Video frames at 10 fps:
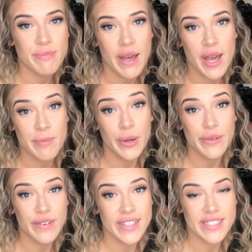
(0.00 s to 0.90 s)
my
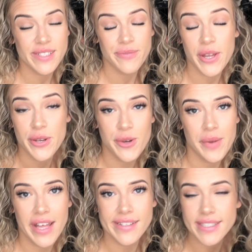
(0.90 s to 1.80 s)
boyfriend and no
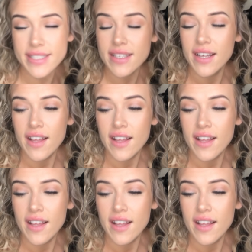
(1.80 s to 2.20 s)
one else.